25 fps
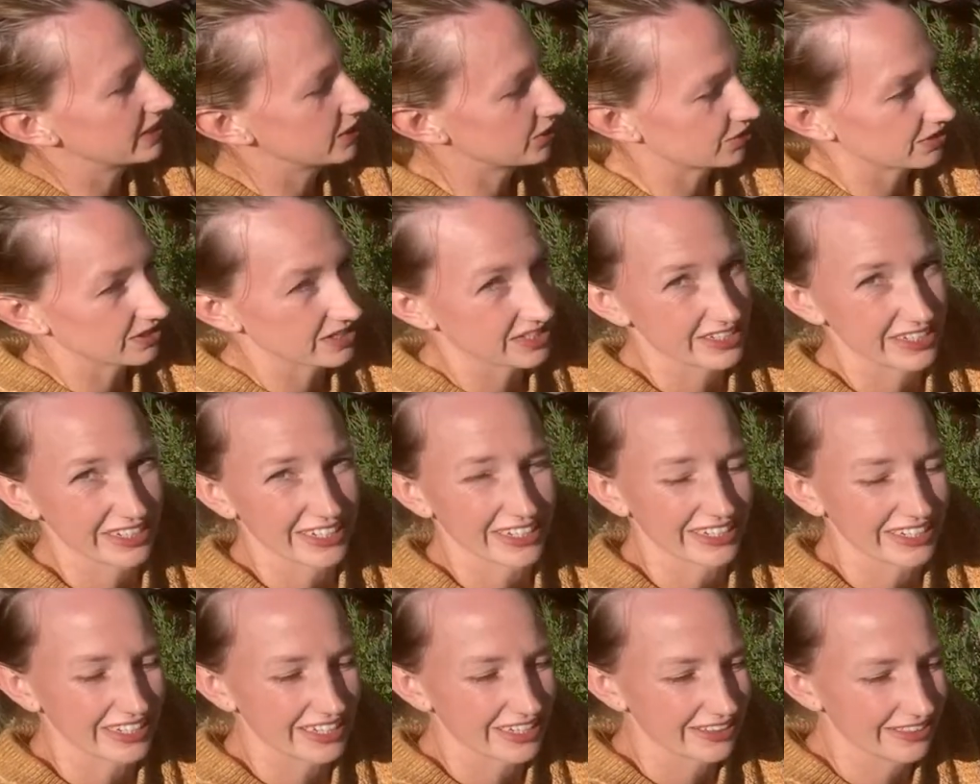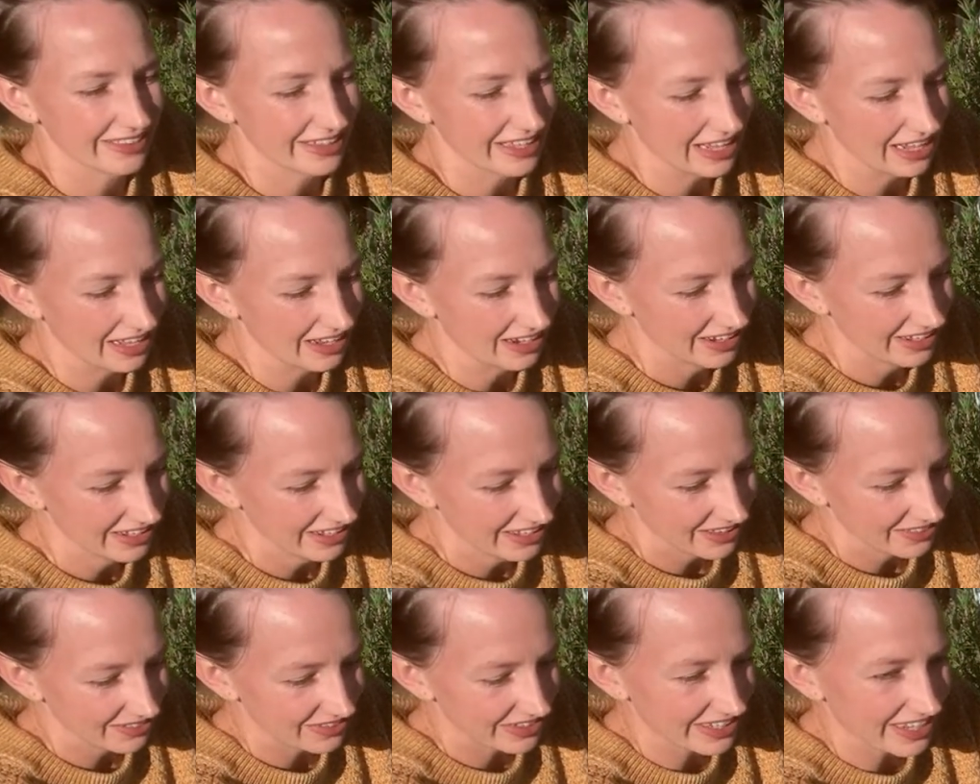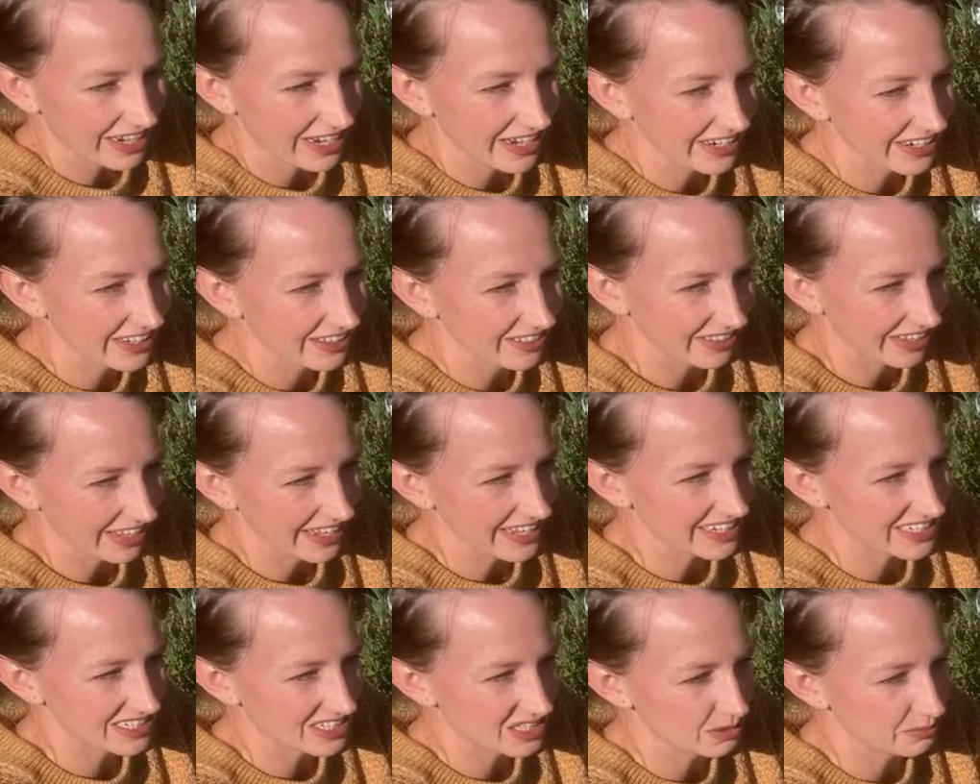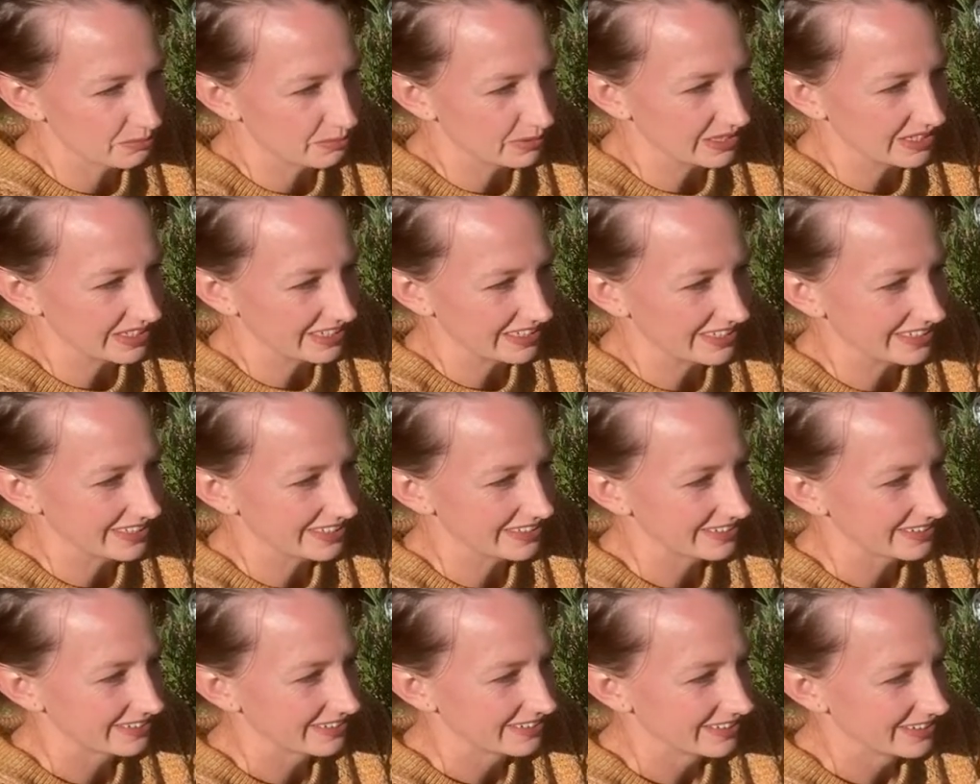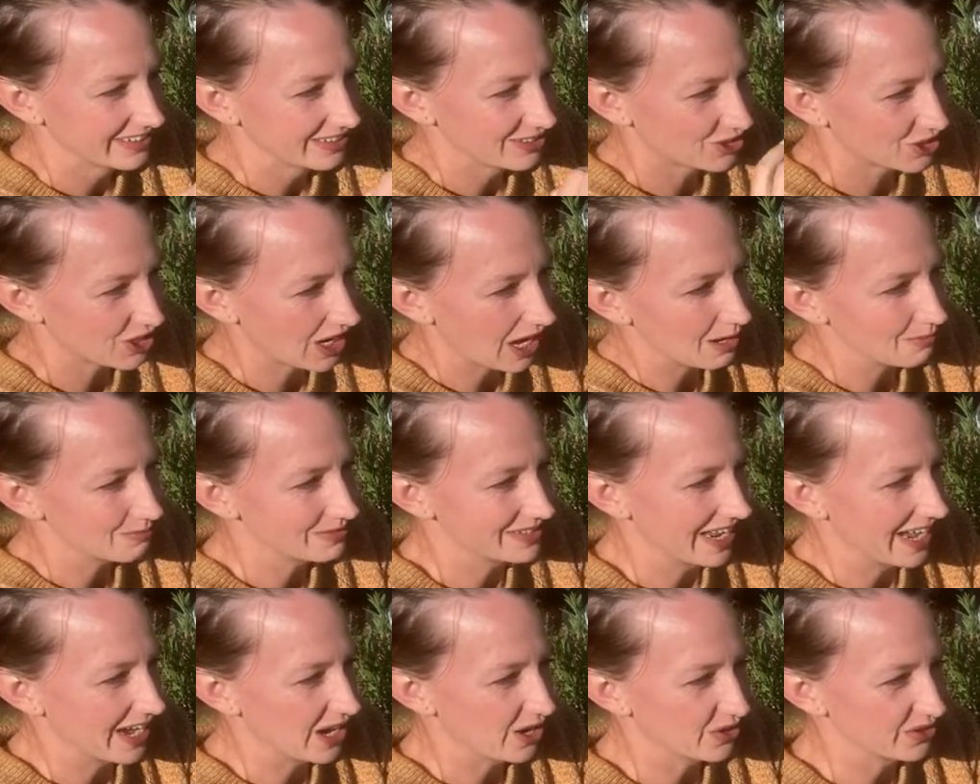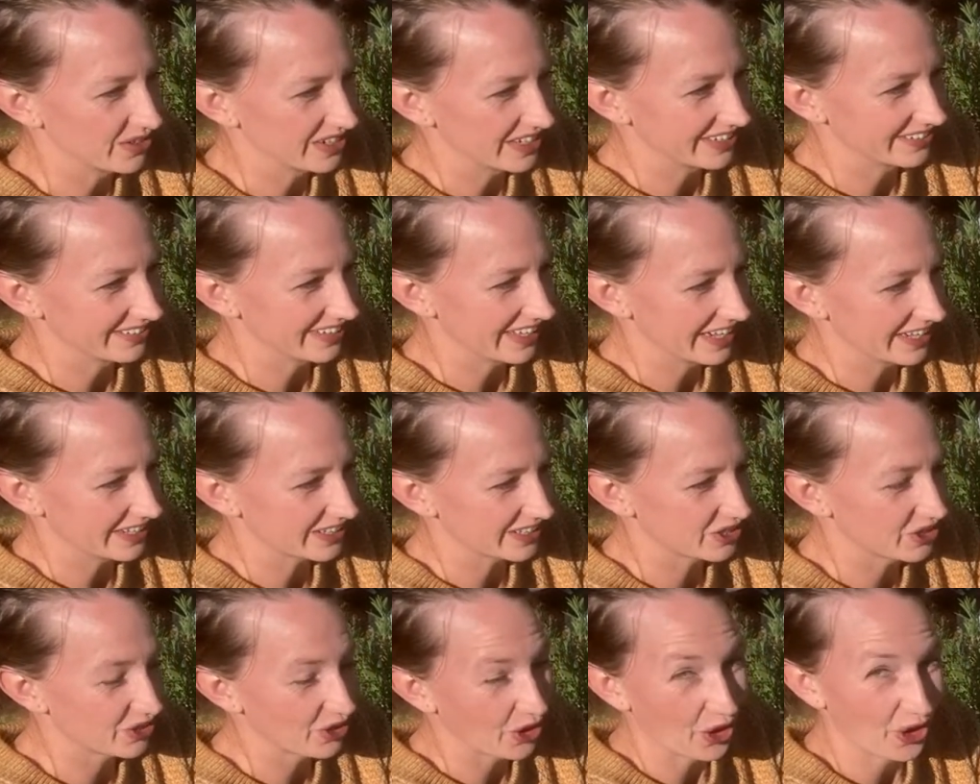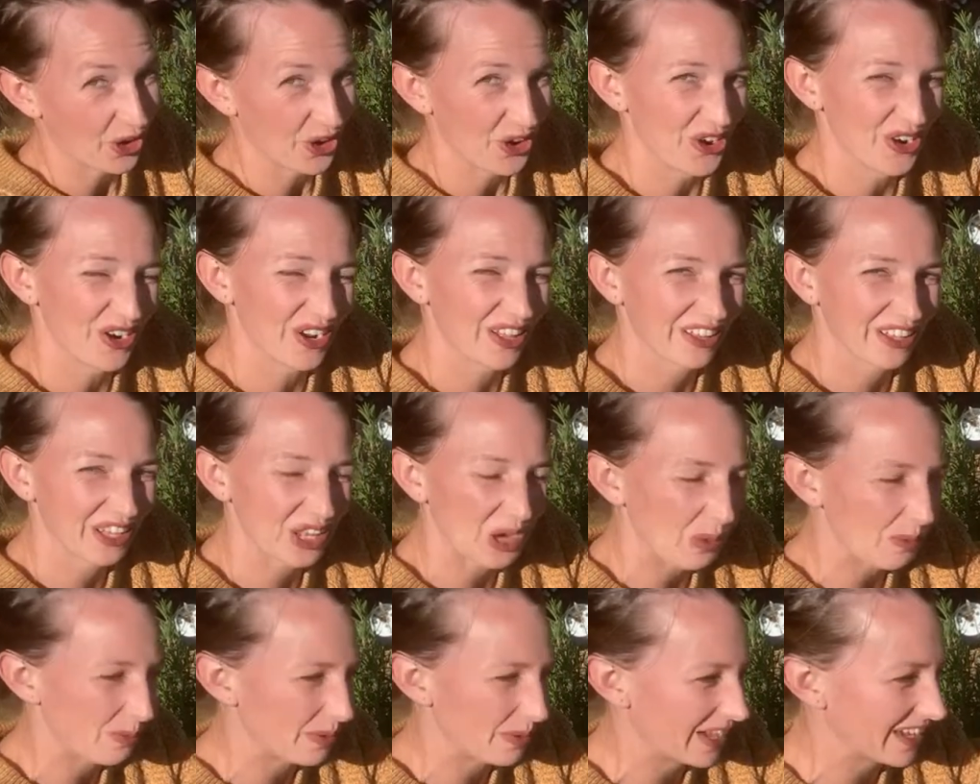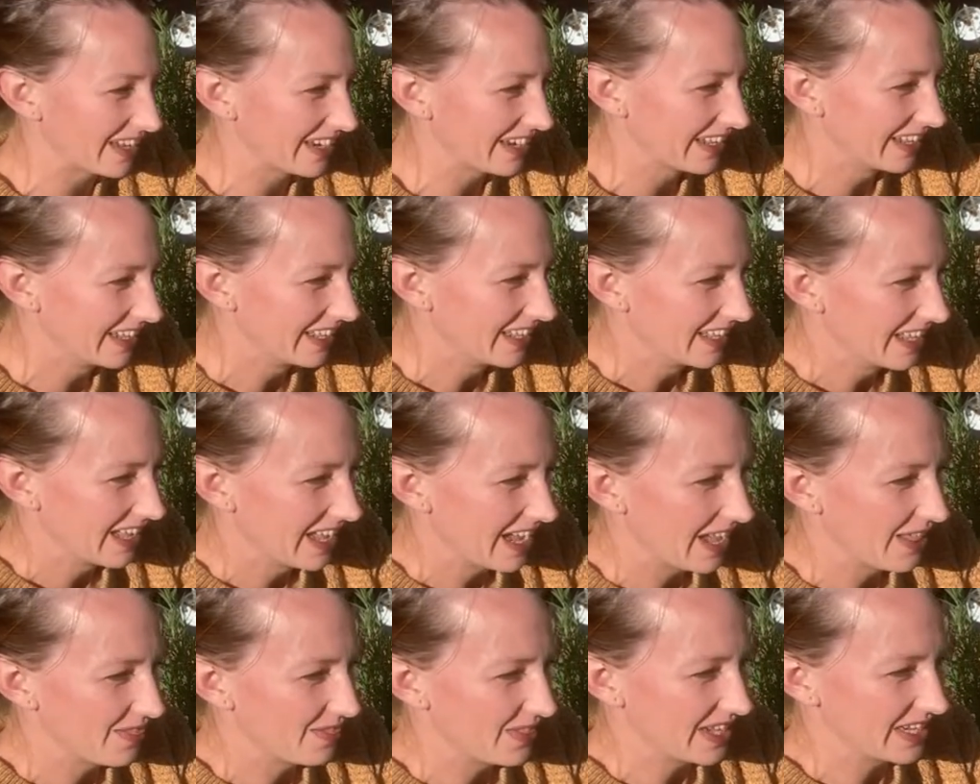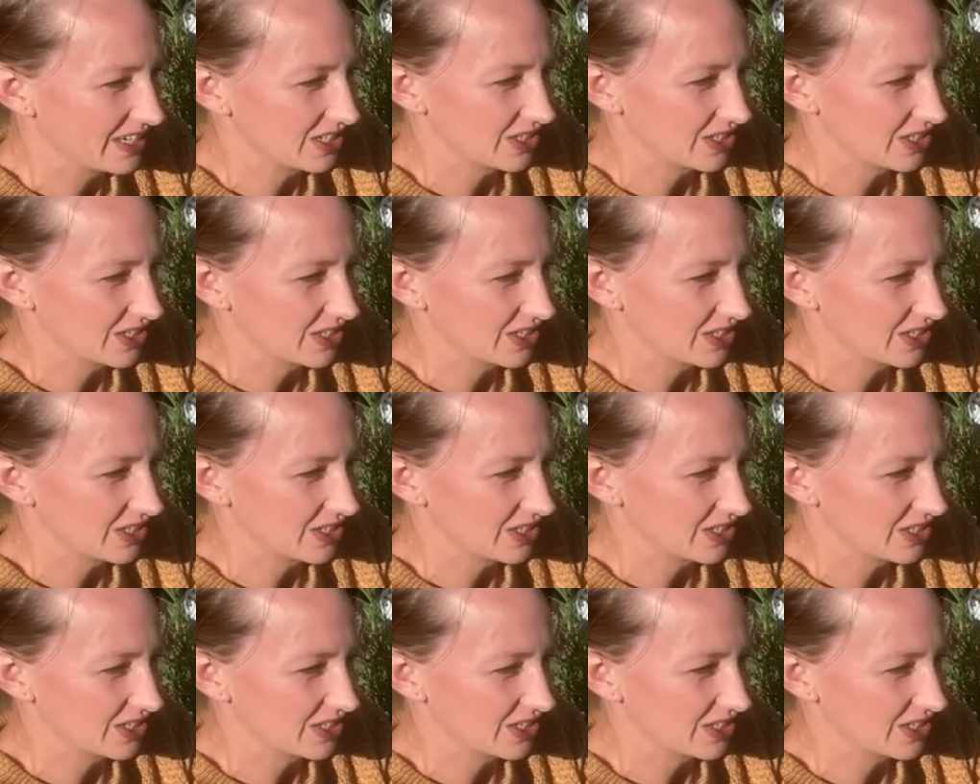interesting in that they kind of like to be chopped down and like hurt a little bit, and they